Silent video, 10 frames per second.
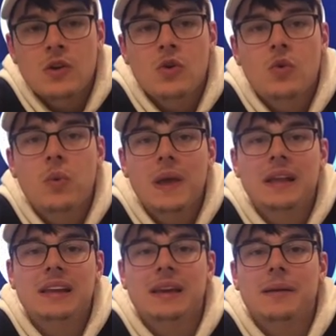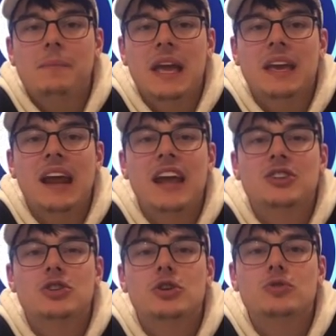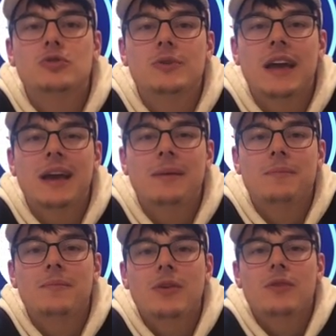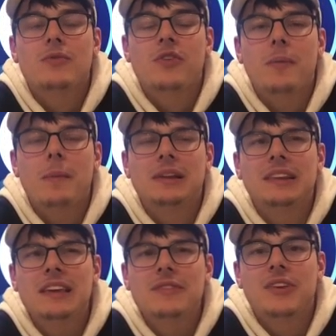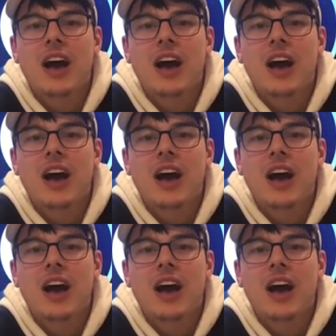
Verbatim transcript: quickly make it a two two game from, I believe,